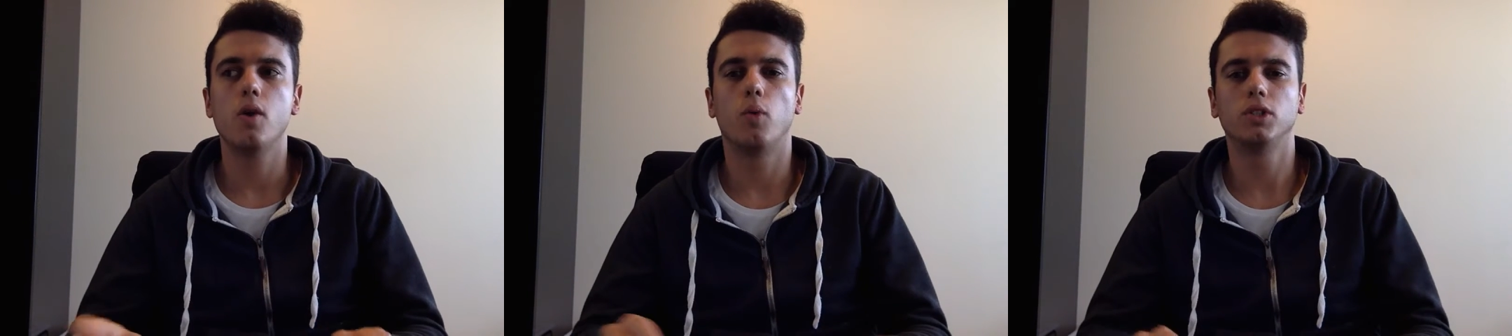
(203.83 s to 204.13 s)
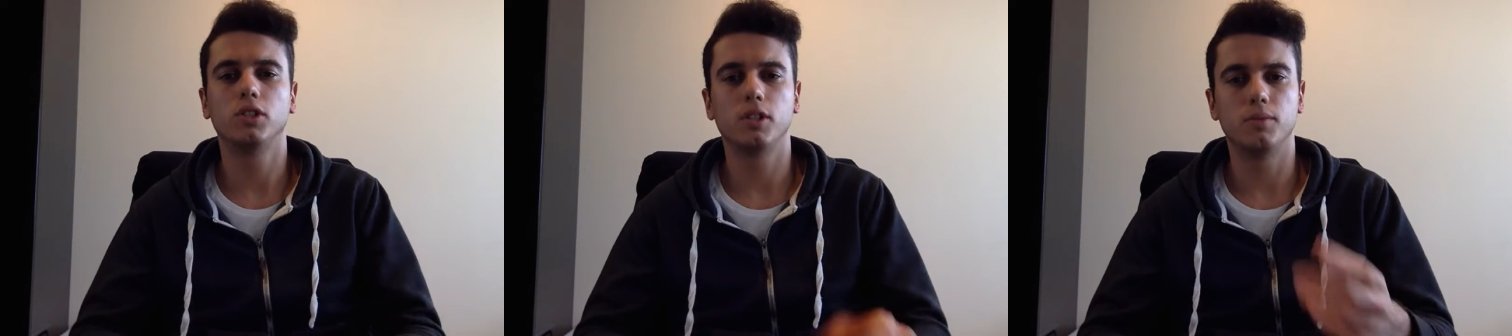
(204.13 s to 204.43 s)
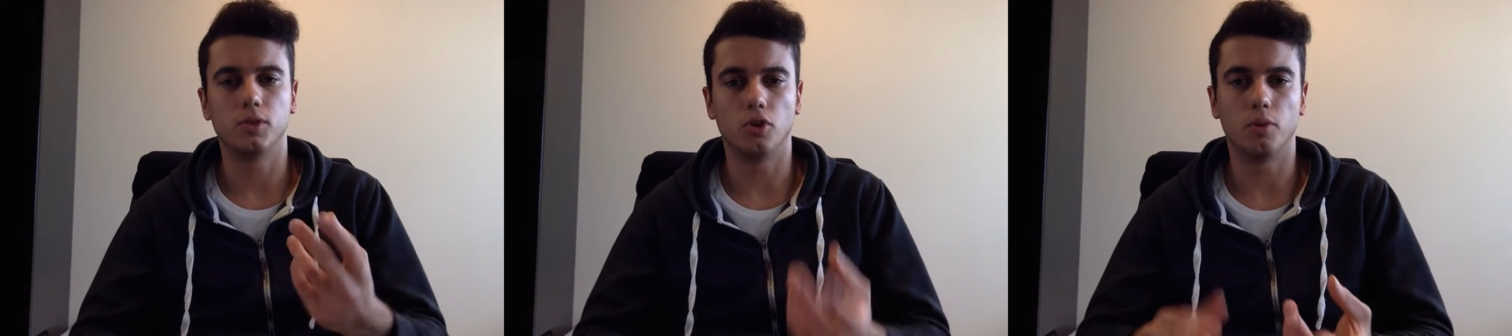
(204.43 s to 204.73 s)
What does
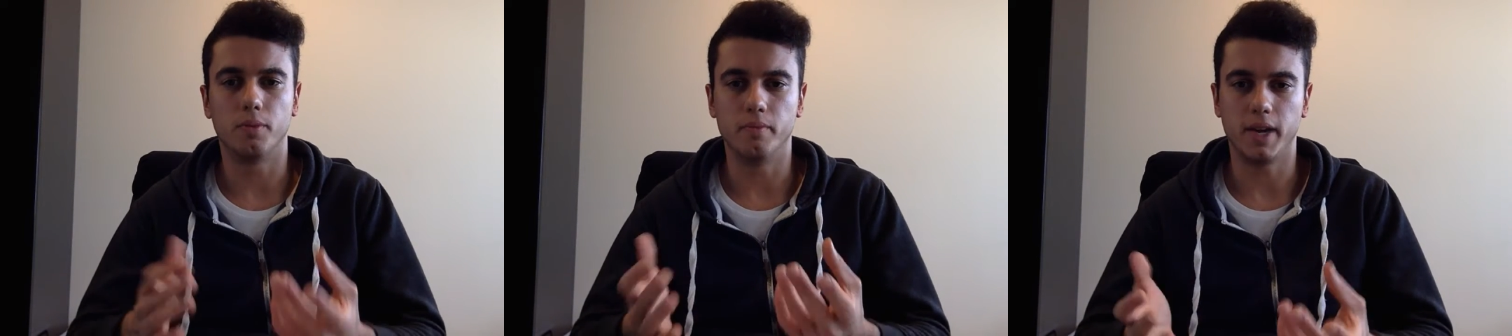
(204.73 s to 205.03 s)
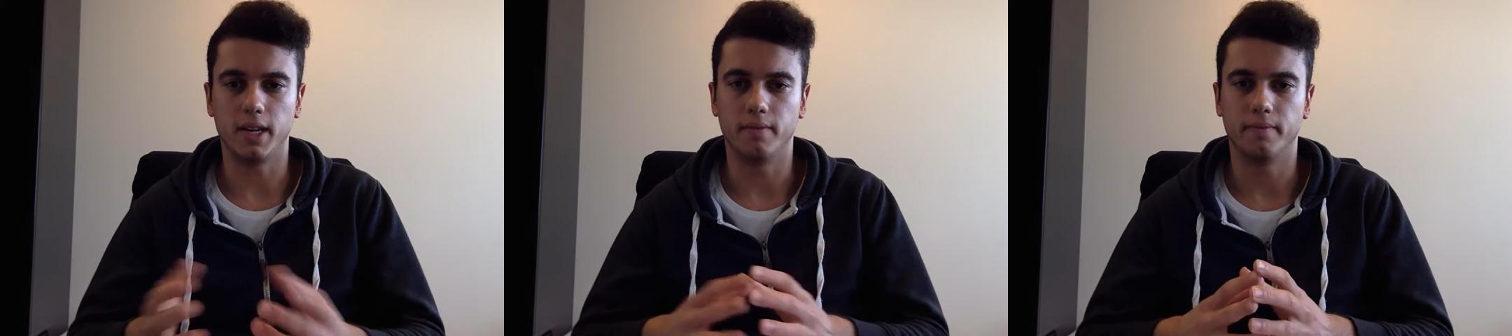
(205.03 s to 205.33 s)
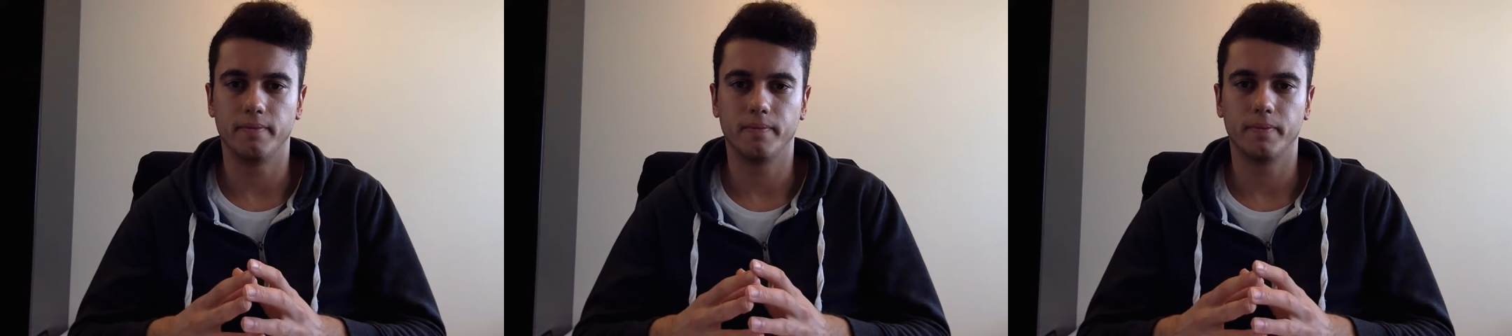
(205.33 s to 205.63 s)
absorb mean?
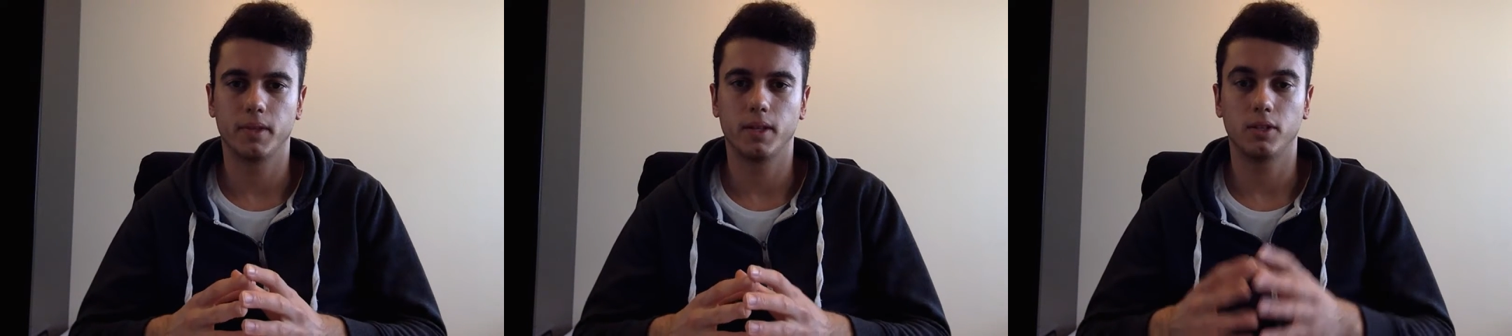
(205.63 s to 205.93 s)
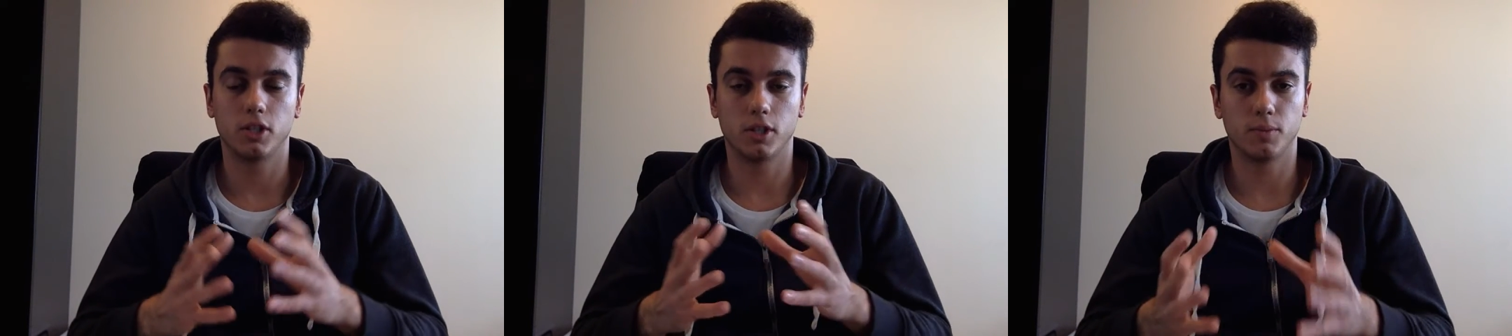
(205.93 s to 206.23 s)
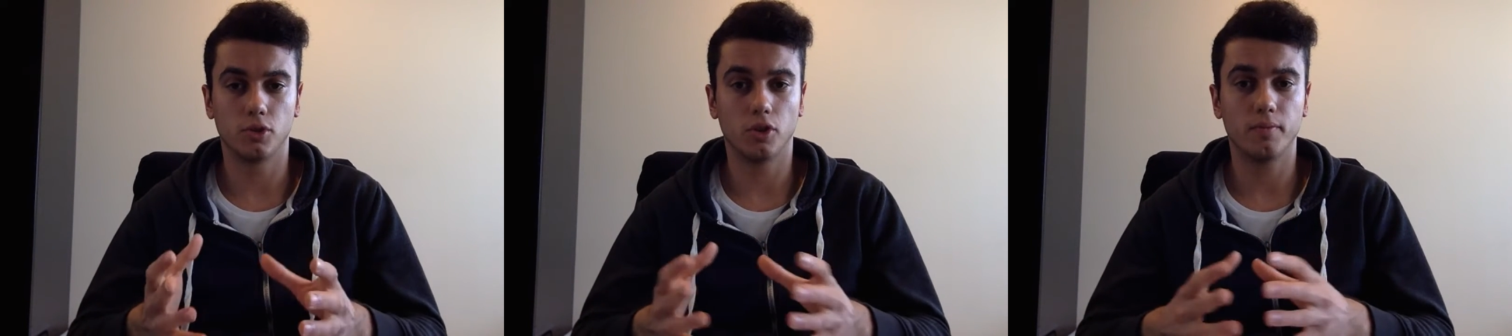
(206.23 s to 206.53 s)
Does
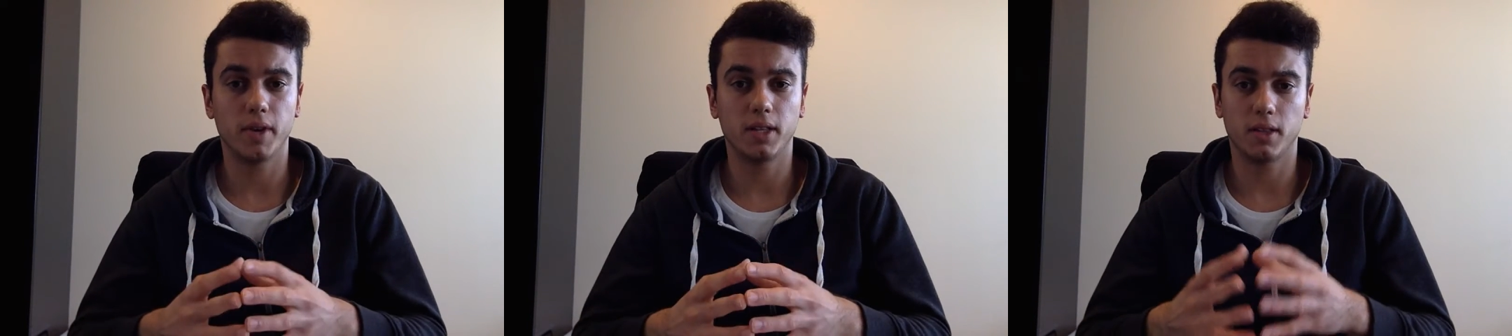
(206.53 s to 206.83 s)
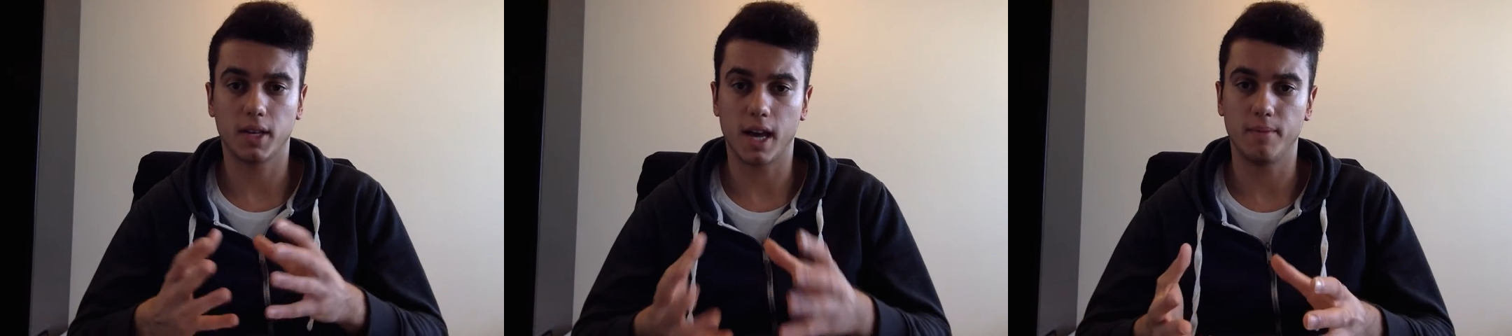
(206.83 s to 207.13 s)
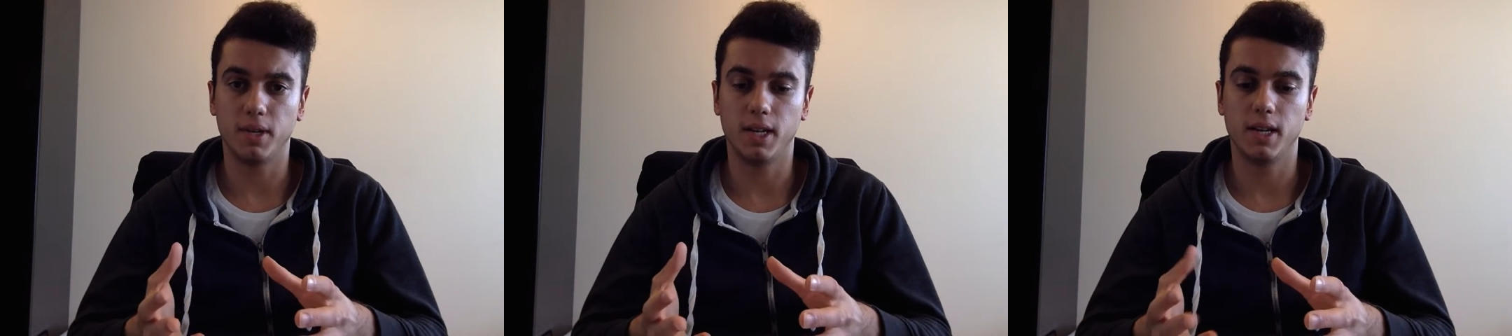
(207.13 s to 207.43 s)
absorb mean that the
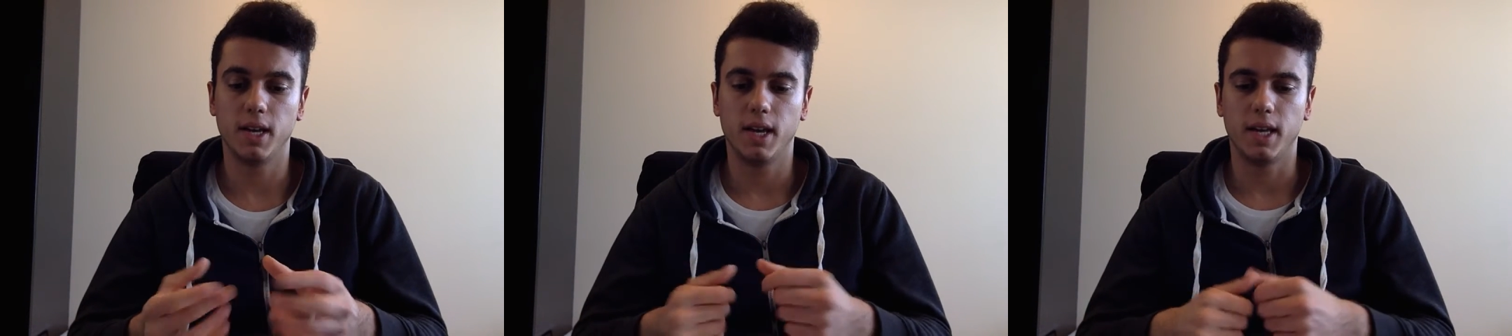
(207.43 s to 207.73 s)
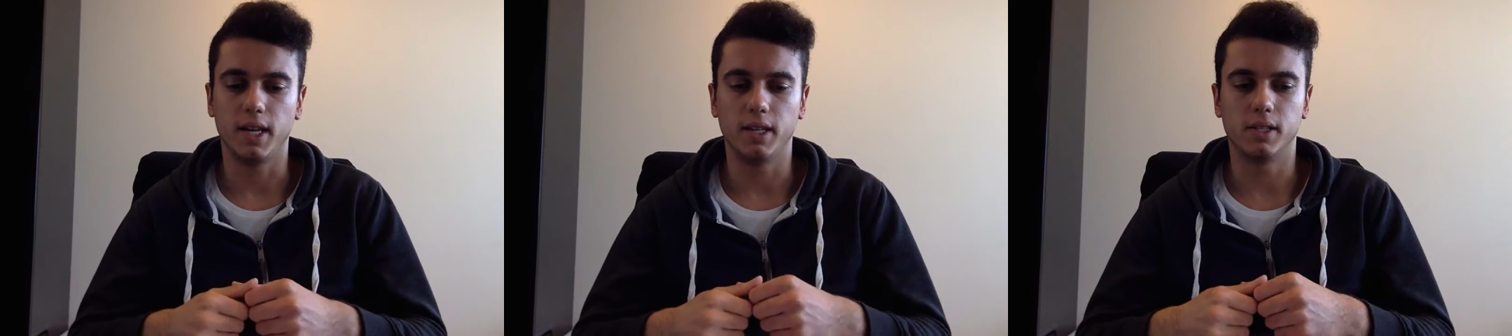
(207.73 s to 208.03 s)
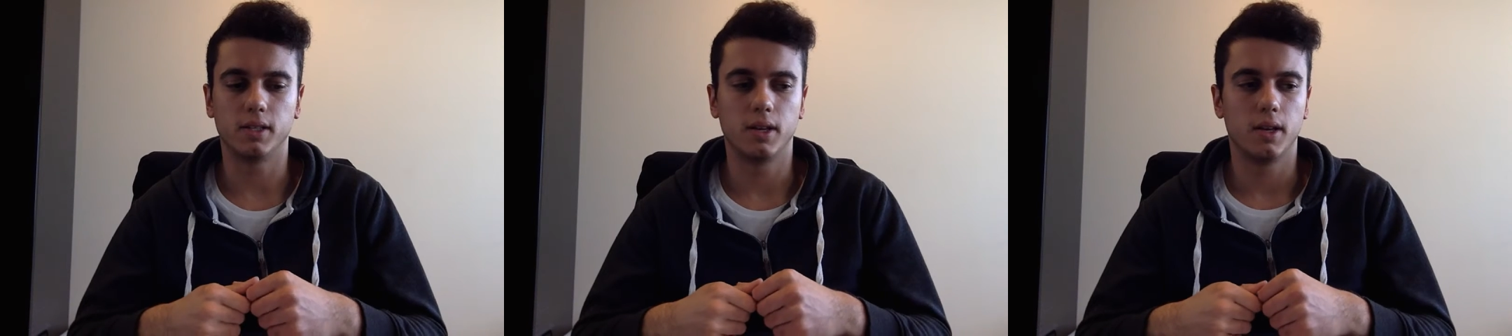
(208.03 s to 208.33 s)
company
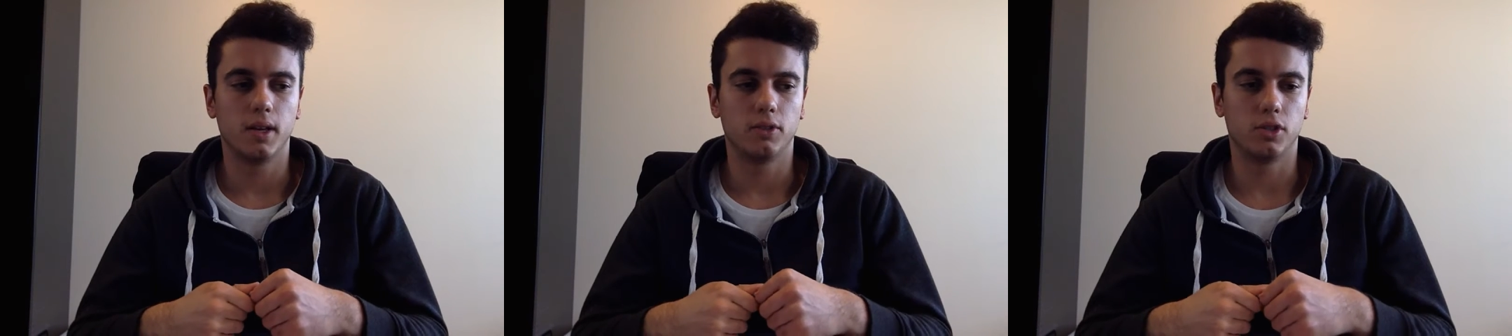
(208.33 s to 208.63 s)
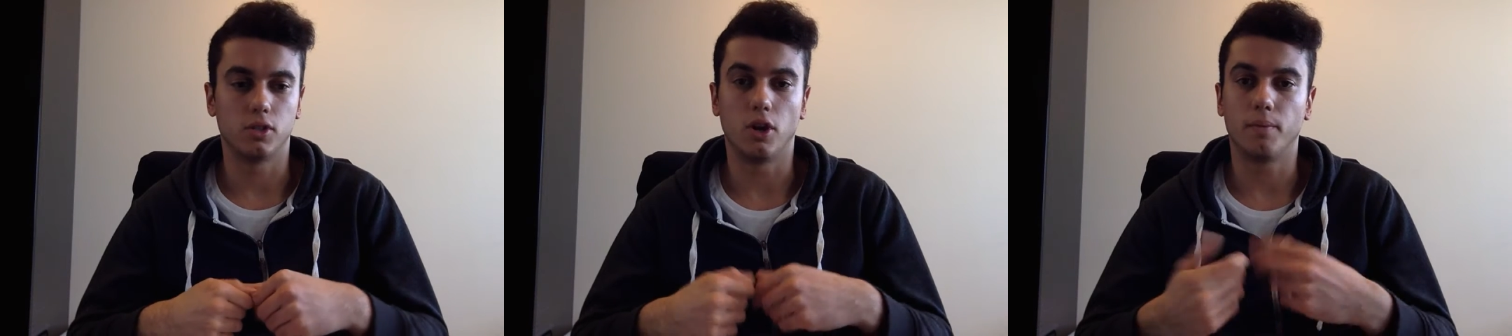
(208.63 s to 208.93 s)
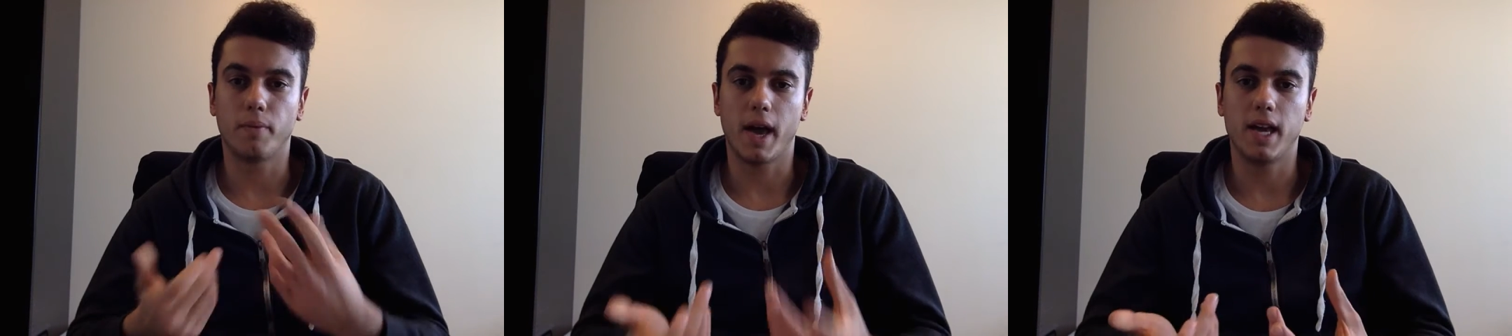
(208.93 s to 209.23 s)
is just
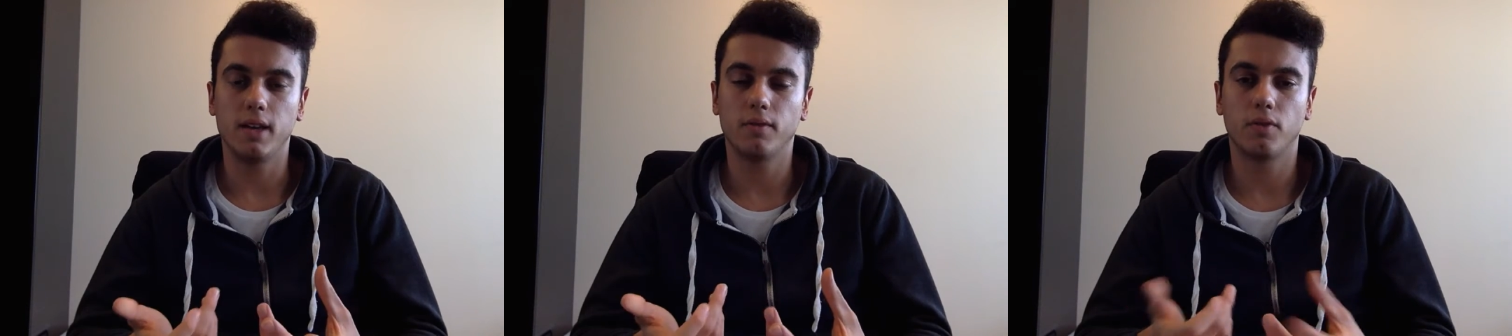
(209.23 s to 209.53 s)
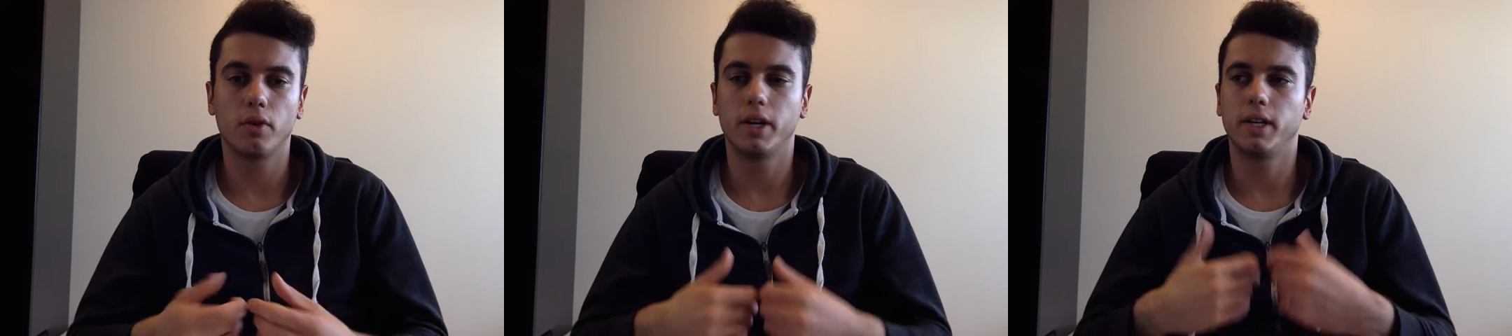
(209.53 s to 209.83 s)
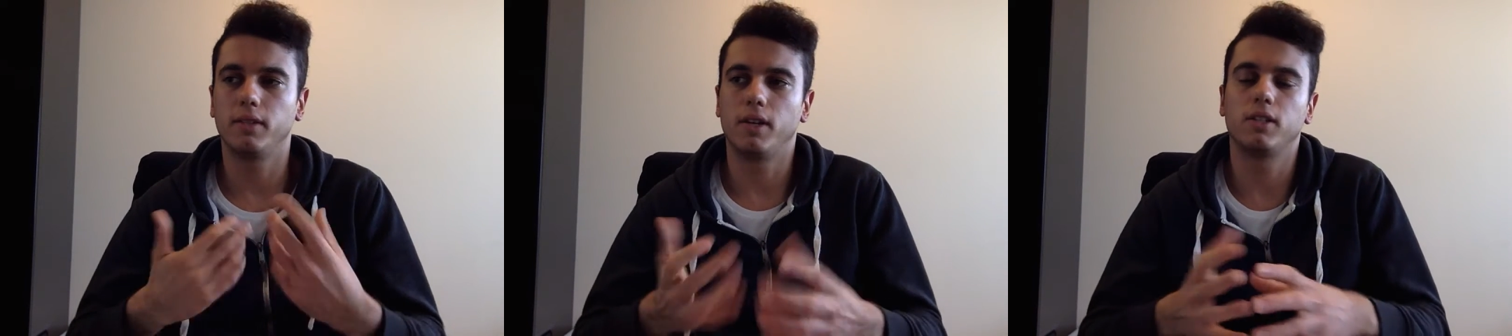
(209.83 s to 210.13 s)
not paying for it?